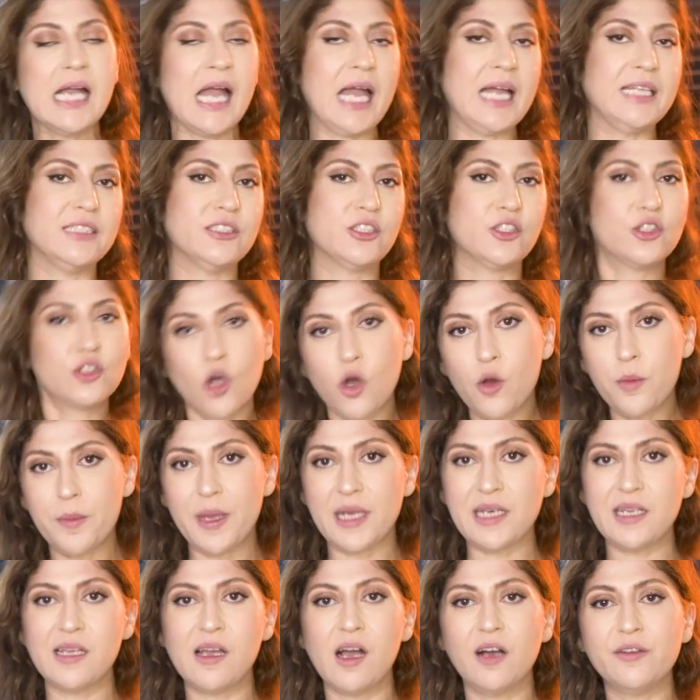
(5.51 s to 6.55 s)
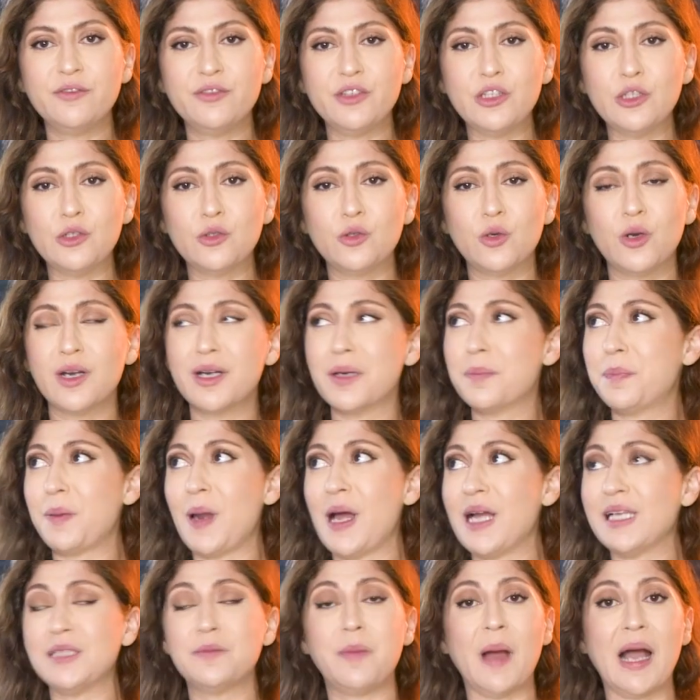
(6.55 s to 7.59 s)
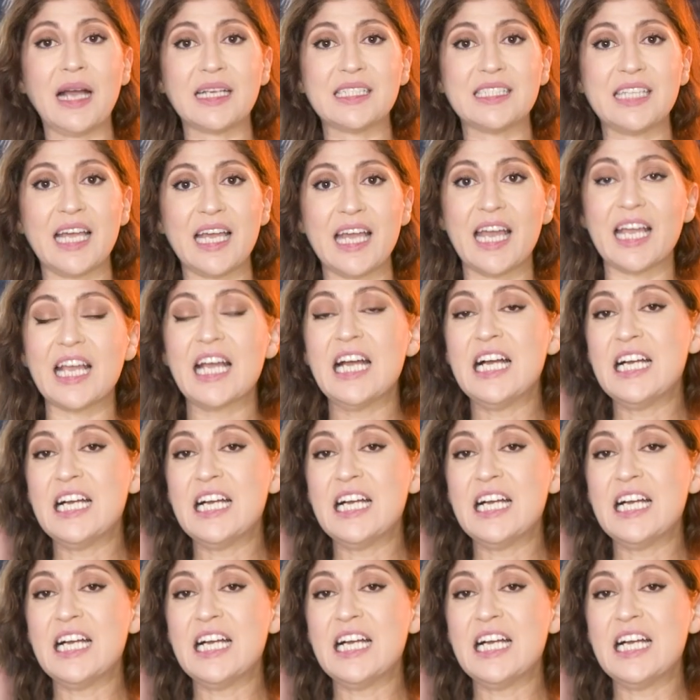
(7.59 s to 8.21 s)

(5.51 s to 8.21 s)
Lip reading: And so many of you replied back saying